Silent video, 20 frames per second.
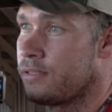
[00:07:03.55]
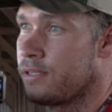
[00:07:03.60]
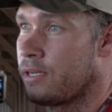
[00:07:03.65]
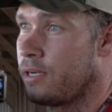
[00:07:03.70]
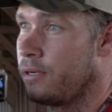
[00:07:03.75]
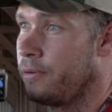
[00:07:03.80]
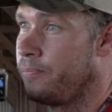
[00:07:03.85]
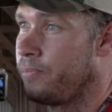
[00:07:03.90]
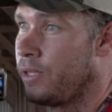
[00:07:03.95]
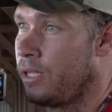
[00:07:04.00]

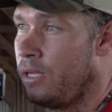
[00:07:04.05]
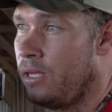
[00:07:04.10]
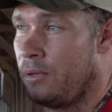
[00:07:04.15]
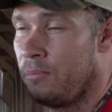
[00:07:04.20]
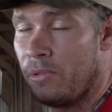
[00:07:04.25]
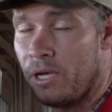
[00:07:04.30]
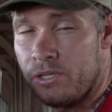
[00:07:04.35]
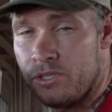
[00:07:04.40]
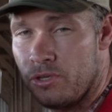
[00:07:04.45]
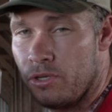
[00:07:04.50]
So
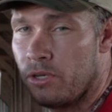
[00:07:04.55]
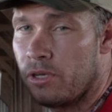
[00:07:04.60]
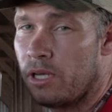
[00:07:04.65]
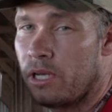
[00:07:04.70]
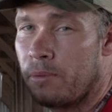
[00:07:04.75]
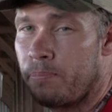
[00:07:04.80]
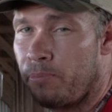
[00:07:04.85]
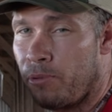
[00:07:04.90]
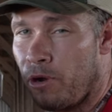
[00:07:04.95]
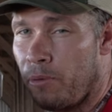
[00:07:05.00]
make sure you have
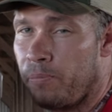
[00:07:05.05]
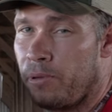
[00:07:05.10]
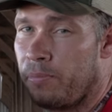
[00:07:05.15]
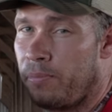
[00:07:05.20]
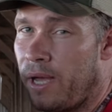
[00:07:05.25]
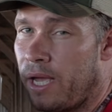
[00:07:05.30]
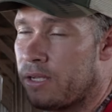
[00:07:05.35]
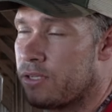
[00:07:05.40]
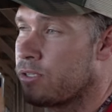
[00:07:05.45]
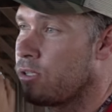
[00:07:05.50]
got a proper
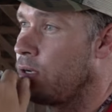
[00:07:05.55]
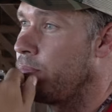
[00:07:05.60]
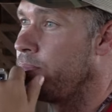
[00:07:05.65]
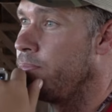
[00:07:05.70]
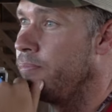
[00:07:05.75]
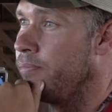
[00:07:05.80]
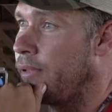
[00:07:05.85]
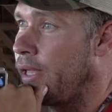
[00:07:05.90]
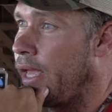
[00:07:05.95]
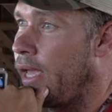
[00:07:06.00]
backstop
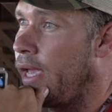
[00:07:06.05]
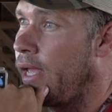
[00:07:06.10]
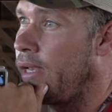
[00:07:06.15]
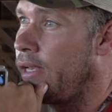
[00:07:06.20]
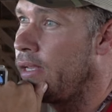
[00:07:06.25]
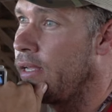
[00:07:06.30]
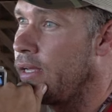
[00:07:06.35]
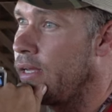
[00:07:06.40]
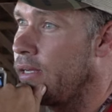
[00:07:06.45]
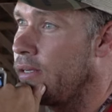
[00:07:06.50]

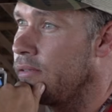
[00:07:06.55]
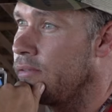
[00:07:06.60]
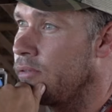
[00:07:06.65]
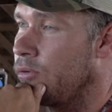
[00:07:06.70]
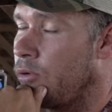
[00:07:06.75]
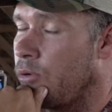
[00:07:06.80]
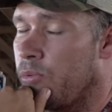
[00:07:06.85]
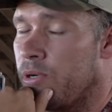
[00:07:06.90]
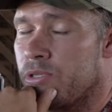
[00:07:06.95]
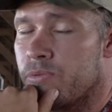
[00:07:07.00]
and uh,
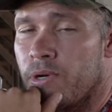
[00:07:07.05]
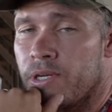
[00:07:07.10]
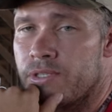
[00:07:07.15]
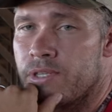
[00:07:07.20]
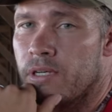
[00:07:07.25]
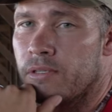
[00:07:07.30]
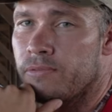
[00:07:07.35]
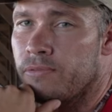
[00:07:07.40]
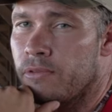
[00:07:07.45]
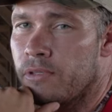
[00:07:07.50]
always
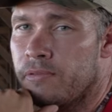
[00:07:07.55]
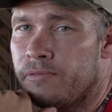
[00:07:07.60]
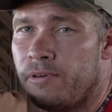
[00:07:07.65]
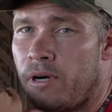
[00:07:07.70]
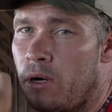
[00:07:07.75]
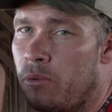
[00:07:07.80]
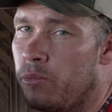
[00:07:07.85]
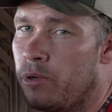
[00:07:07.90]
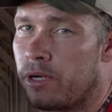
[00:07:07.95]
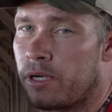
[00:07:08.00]
watch out for the
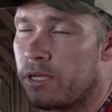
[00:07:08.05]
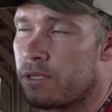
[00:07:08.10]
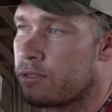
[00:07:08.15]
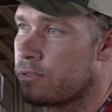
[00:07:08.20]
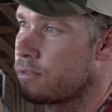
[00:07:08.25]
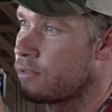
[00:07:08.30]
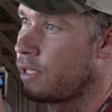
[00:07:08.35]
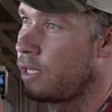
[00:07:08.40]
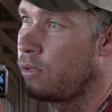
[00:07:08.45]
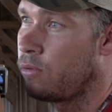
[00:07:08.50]
farm workers
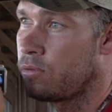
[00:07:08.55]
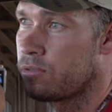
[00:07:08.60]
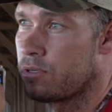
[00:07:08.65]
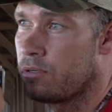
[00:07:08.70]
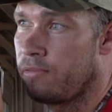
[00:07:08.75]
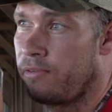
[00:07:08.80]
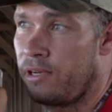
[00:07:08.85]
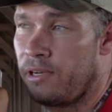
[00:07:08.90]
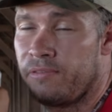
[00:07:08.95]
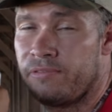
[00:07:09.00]
because they're
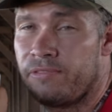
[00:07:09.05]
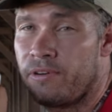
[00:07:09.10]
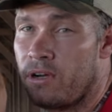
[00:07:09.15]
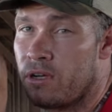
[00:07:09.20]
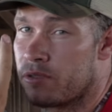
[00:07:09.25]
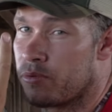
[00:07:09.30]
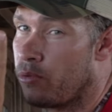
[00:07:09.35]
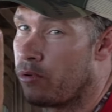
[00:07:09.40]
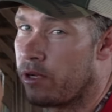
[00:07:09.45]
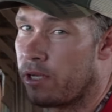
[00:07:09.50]
also very
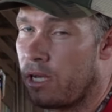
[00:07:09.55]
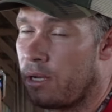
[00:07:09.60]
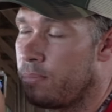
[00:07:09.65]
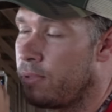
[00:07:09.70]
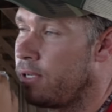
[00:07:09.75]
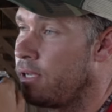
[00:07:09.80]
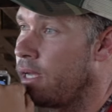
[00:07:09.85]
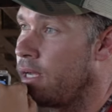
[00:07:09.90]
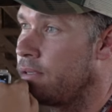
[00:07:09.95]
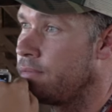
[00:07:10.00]
fast walking up
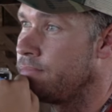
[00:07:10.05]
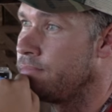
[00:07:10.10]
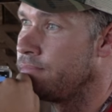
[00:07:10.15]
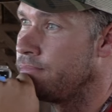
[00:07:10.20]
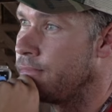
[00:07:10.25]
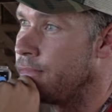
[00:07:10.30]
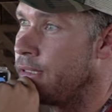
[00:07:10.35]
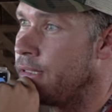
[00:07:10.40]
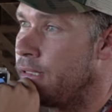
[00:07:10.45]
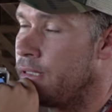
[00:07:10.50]
and down.
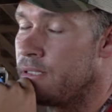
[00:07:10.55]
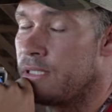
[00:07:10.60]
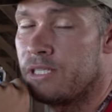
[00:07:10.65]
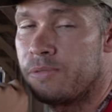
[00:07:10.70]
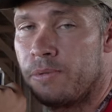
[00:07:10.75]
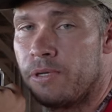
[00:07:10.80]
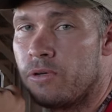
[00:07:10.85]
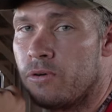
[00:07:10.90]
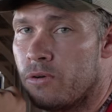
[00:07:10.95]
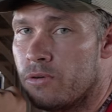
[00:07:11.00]

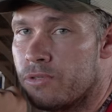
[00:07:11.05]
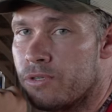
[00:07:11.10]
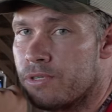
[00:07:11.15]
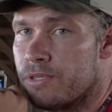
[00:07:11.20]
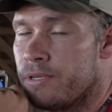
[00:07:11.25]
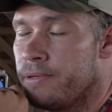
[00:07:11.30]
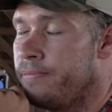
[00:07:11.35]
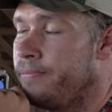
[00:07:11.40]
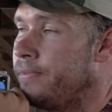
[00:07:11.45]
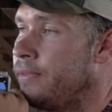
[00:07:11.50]
Just be
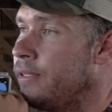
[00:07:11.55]
cautious.